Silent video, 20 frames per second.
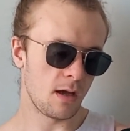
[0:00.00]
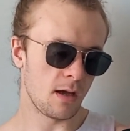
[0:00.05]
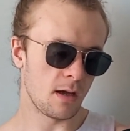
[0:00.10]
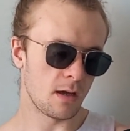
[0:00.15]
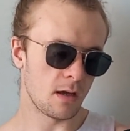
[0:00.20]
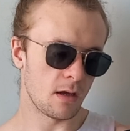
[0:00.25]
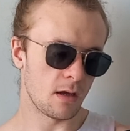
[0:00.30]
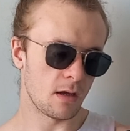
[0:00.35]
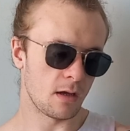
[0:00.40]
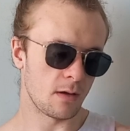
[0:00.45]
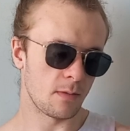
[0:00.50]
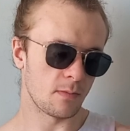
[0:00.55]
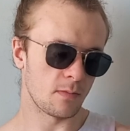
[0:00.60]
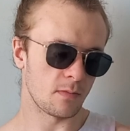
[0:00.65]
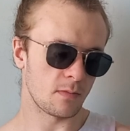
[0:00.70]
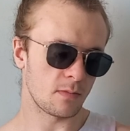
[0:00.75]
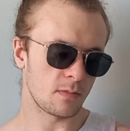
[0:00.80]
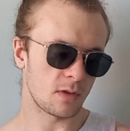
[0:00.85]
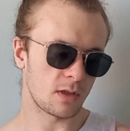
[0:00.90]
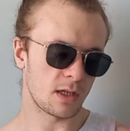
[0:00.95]

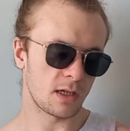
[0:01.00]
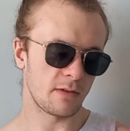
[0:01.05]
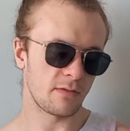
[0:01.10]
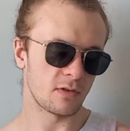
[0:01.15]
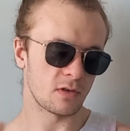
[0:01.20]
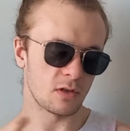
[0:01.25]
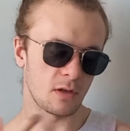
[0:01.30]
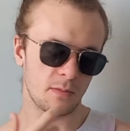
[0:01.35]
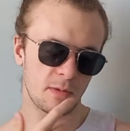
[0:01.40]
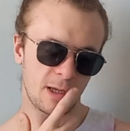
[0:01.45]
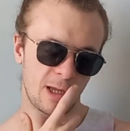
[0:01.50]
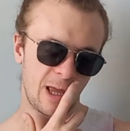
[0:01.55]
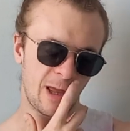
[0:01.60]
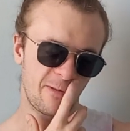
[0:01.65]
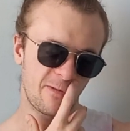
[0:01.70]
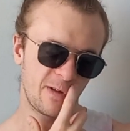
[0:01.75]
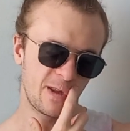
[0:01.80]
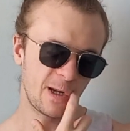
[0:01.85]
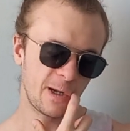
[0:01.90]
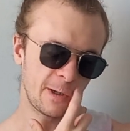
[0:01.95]
Can even drop the
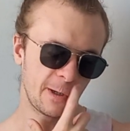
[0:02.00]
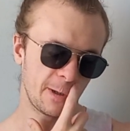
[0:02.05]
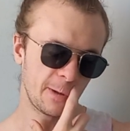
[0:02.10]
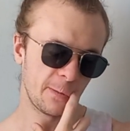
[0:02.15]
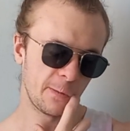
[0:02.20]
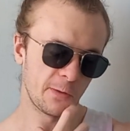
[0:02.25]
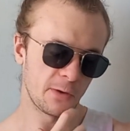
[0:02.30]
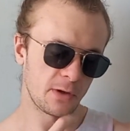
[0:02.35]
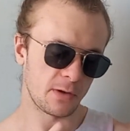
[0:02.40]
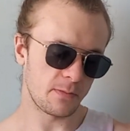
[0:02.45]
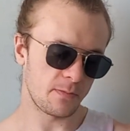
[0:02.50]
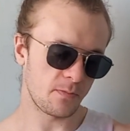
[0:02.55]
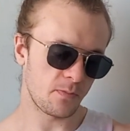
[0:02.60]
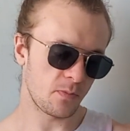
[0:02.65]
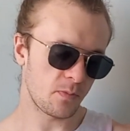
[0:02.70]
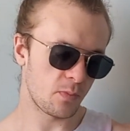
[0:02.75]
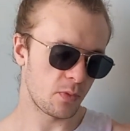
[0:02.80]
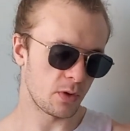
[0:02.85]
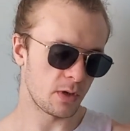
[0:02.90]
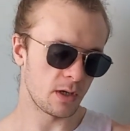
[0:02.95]
caffeine a little bit.
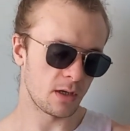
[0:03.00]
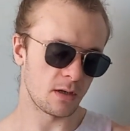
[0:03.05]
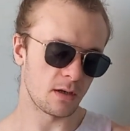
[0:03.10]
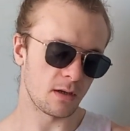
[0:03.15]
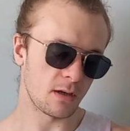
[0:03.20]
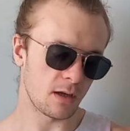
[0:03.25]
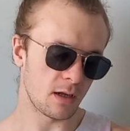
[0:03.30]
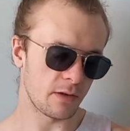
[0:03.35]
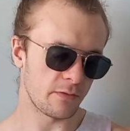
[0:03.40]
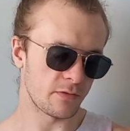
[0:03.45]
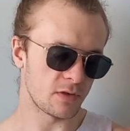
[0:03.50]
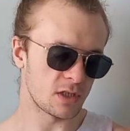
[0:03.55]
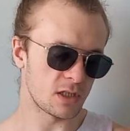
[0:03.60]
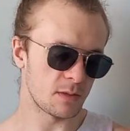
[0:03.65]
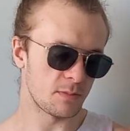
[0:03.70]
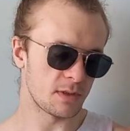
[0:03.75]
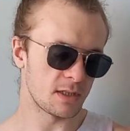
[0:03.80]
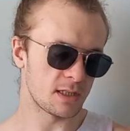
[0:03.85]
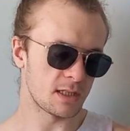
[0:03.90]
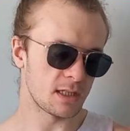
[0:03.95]
Put in alpha
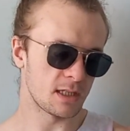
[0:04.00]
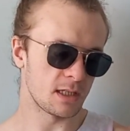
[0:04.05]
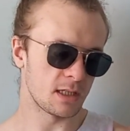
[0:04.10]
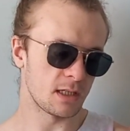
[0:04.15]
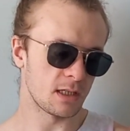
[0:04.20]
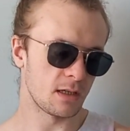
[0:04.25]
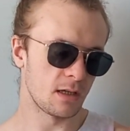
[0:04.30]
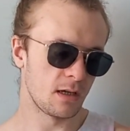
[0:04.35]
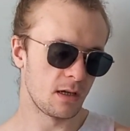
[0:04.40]
GPC,